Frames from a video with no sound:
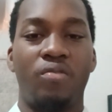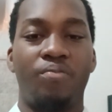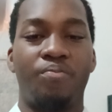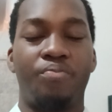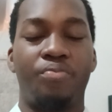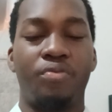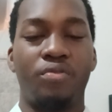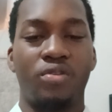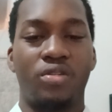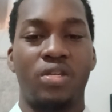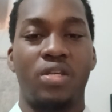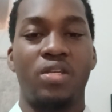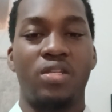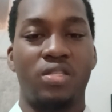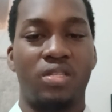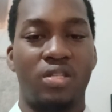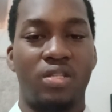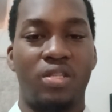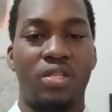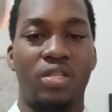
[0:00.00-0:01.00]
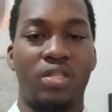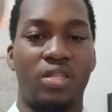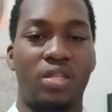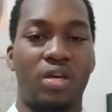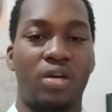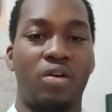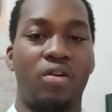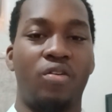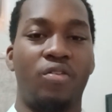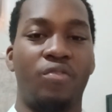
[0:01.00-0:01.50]
process the data
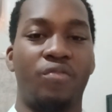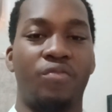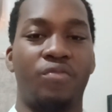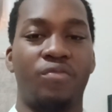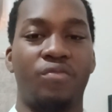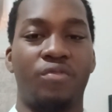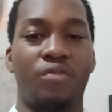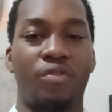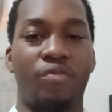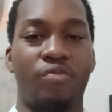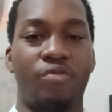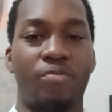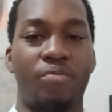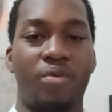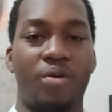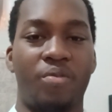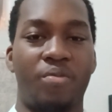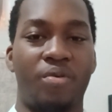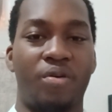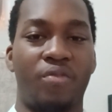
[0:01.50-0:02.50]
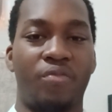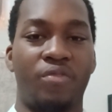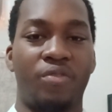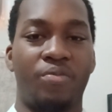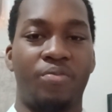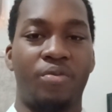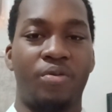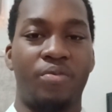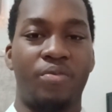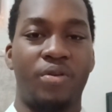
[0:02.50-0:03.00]
of the member of the
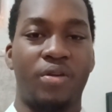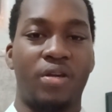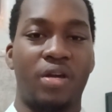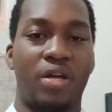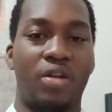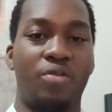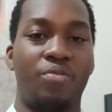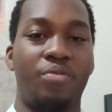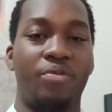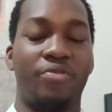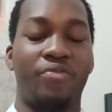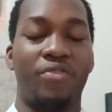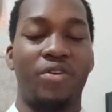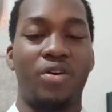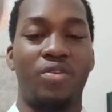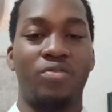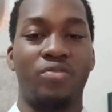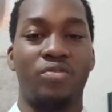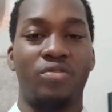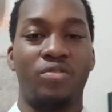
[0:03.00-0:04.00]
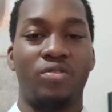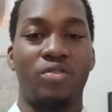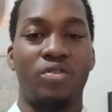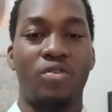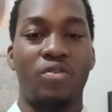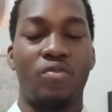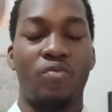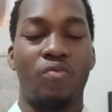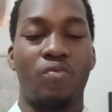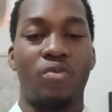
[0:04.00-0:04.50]
public and not be found
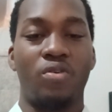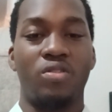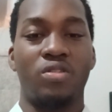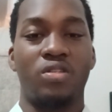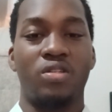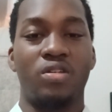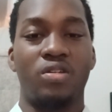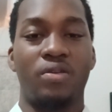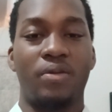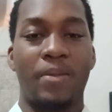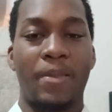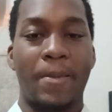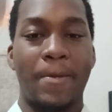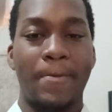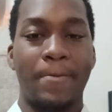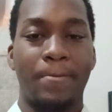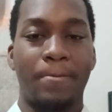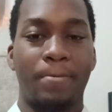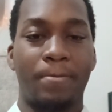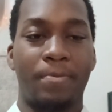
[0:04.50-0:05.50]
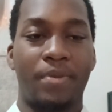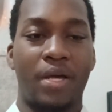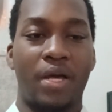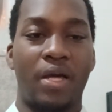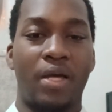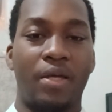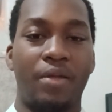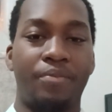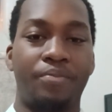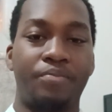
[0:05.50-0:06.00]
wanting
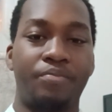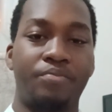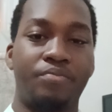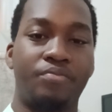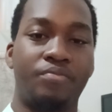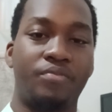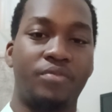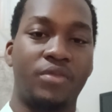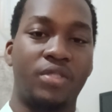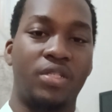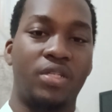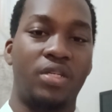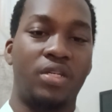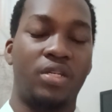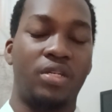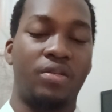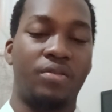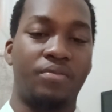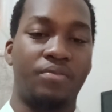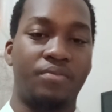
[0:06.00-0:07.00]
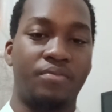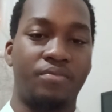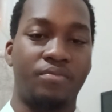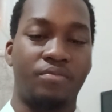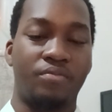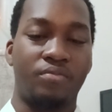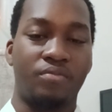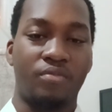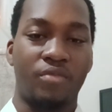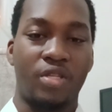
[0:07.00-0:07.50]
by the
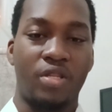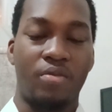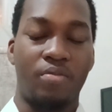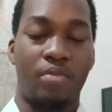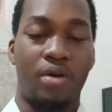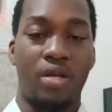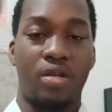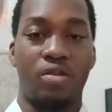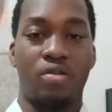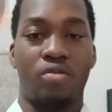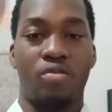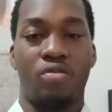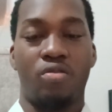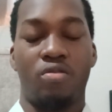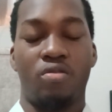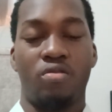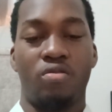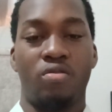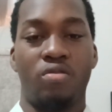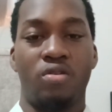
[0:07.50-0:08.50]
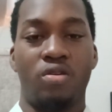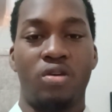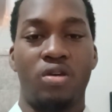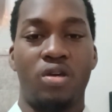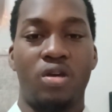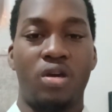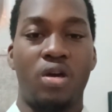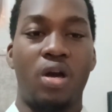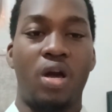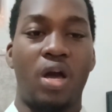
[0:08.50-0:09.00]
by the law.
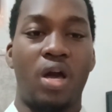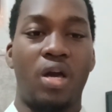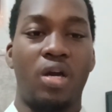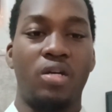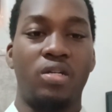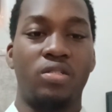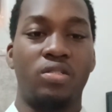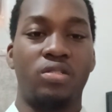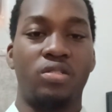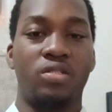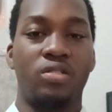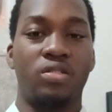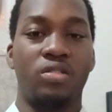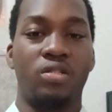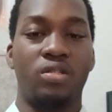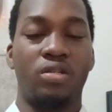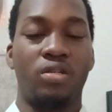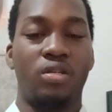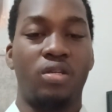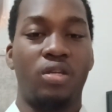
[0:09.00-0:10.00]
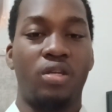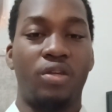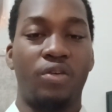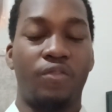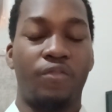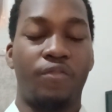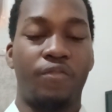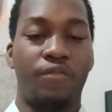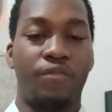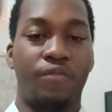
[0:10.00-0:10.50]
And
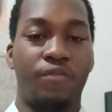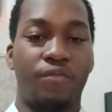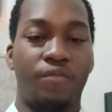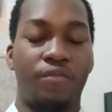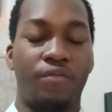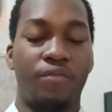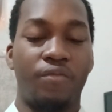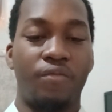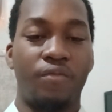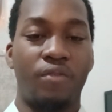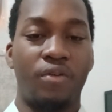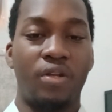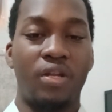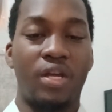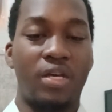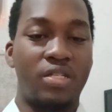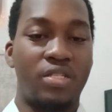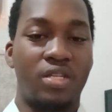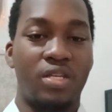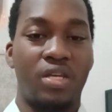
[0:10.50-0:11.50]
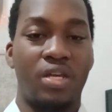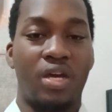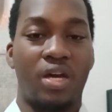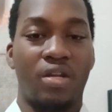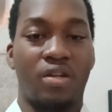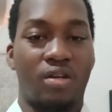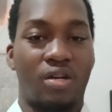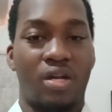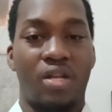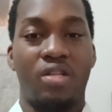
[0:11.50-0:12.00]
if, let's say, an
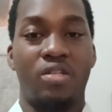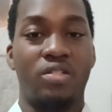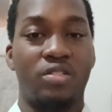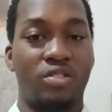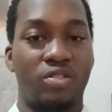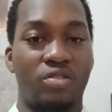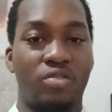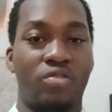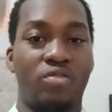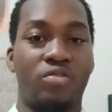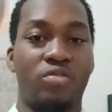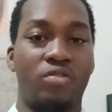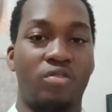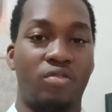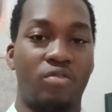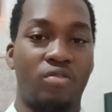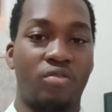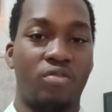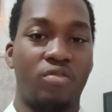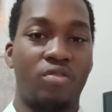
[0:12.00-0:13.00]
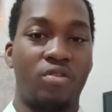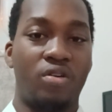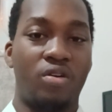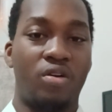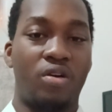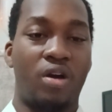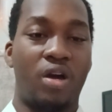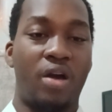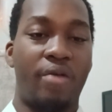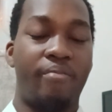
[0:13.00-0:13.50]
organization does not
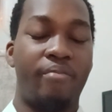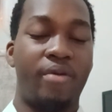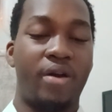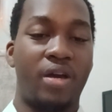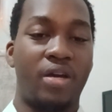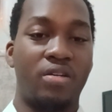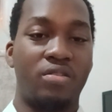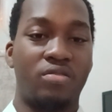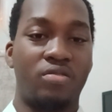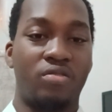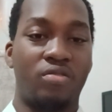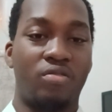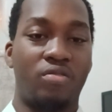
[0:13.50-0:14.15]
abide